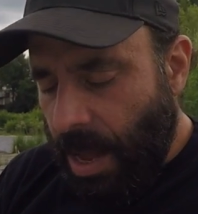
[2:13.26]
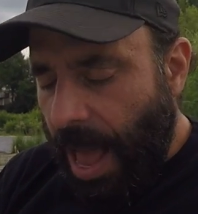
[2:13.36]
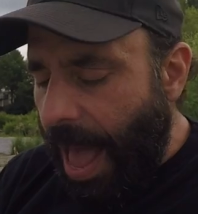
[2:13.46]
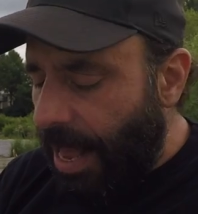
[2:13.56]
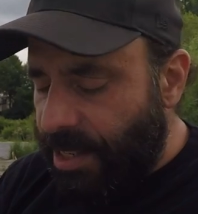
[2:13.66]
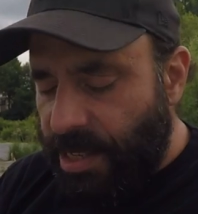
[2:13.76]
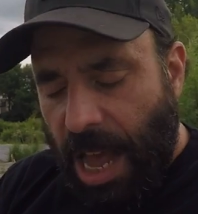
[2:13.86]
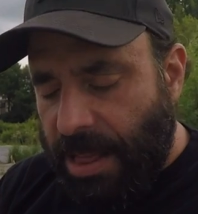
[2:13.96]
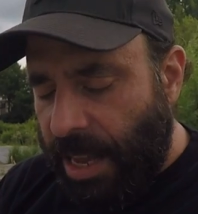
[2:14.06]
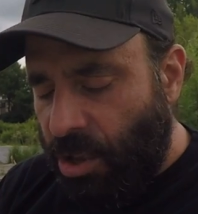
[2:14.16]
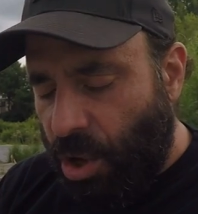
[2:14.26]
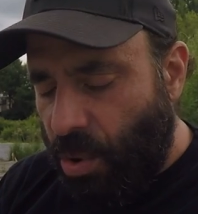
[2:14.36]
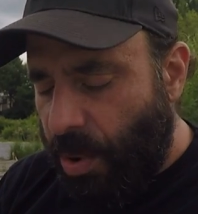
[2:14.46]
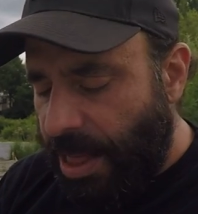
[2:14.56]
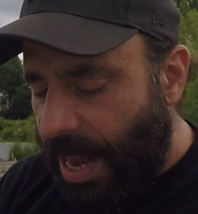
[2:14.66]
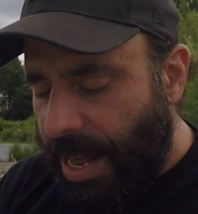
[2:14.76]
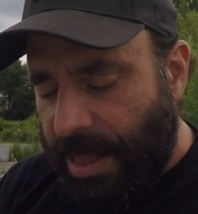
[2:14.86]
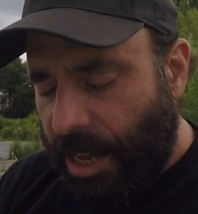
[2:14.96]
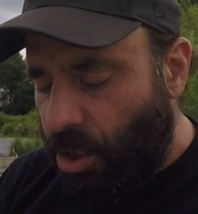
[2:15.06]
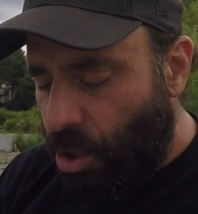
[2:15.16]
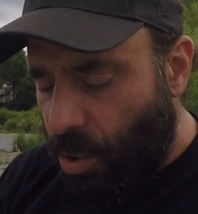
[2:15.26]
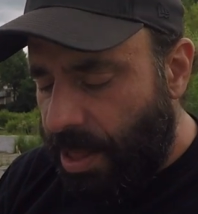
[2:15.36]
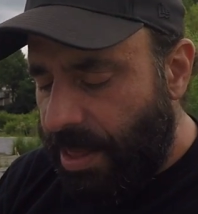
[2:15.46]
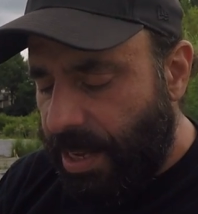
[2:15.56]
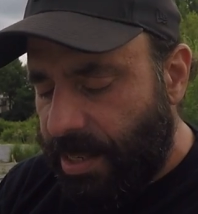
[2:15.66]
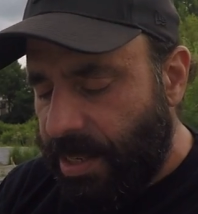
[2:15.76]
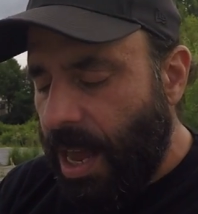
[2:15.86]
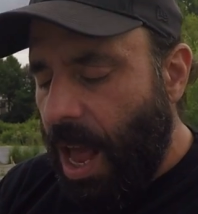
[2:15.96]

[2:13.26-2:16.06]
has nothing to do with anything to do with this